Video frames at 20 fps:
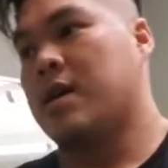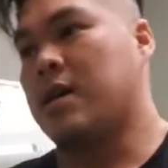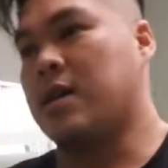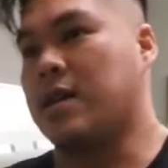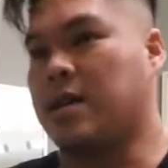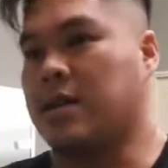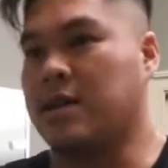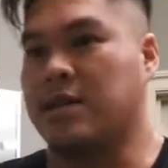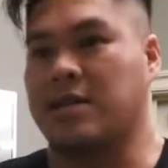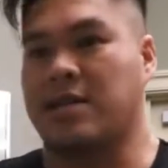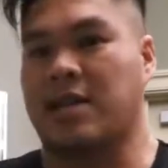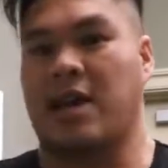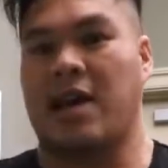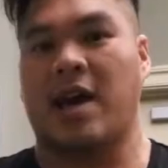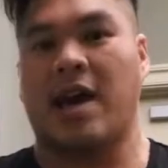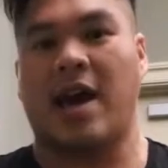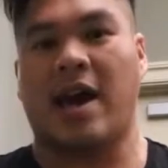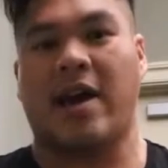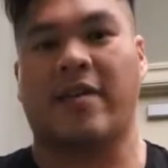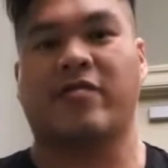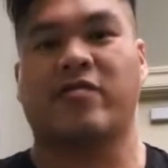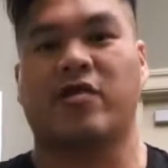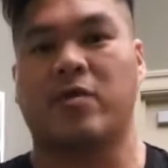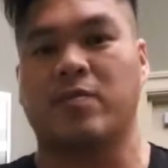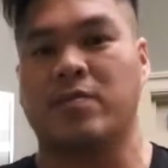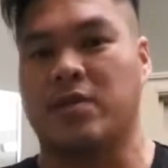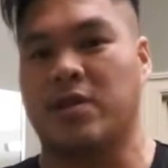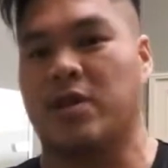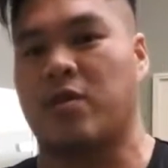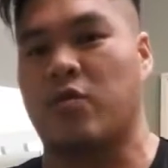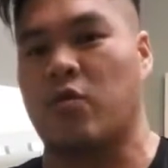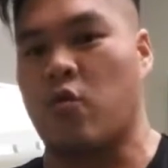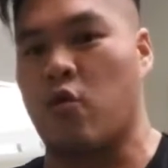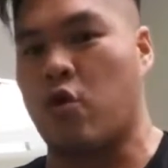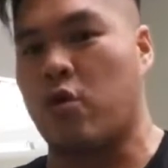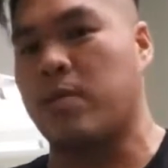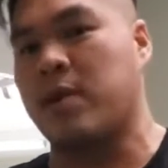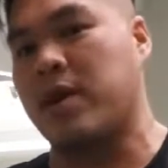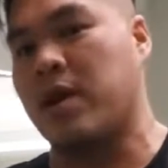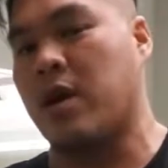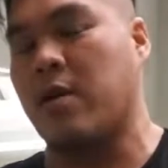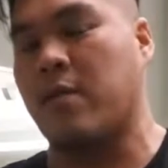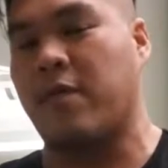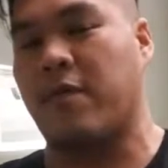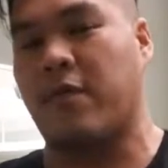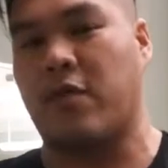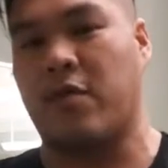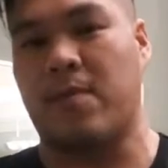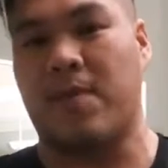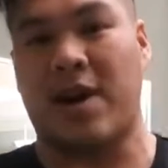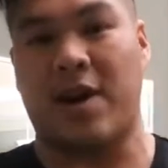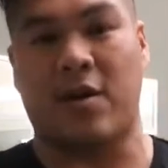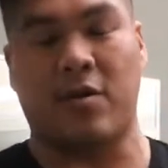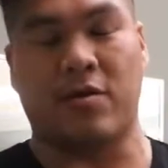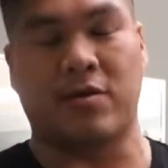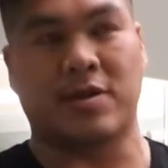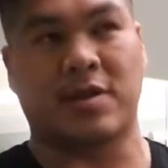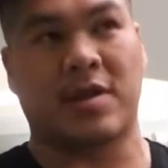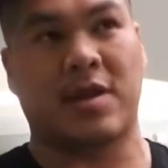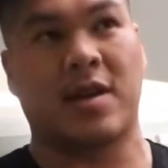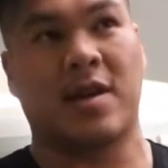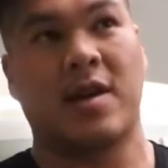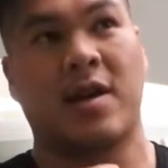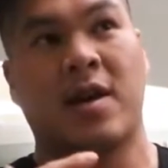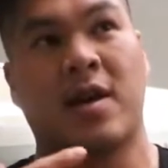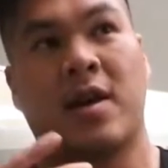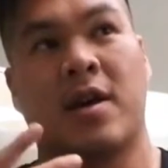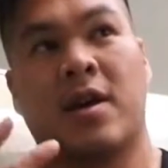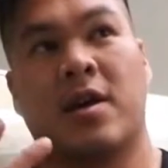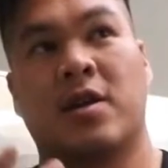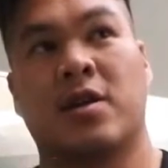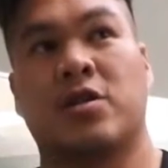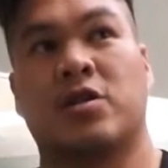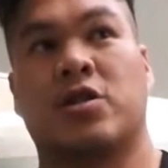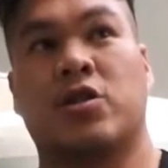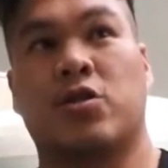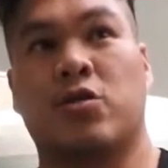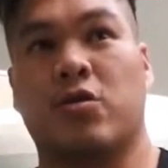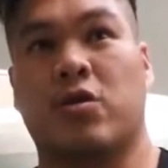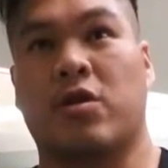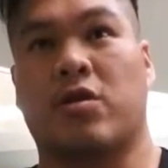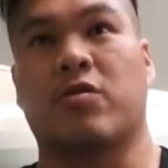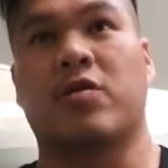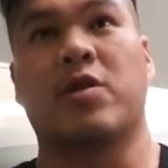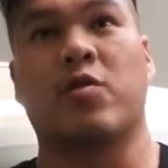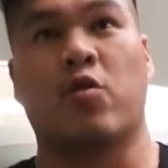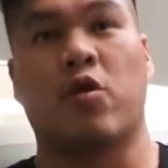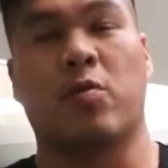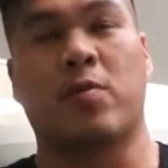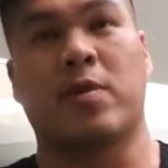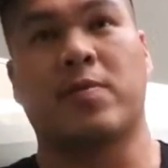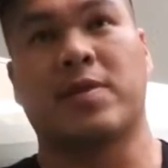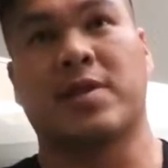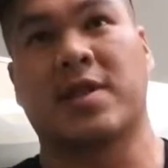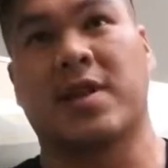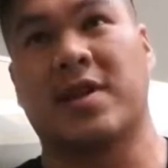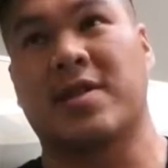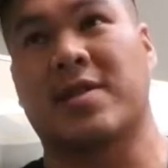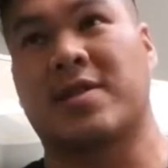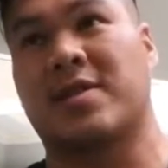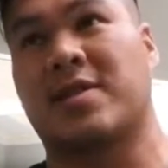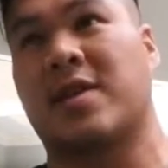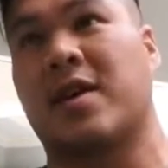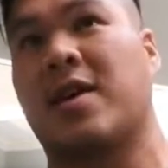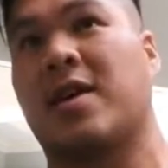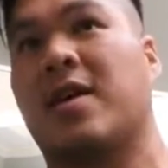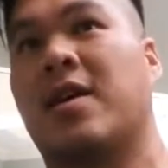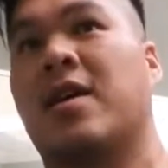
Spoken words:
is after I'm done warming up for about 2 to 3 warm-up sets,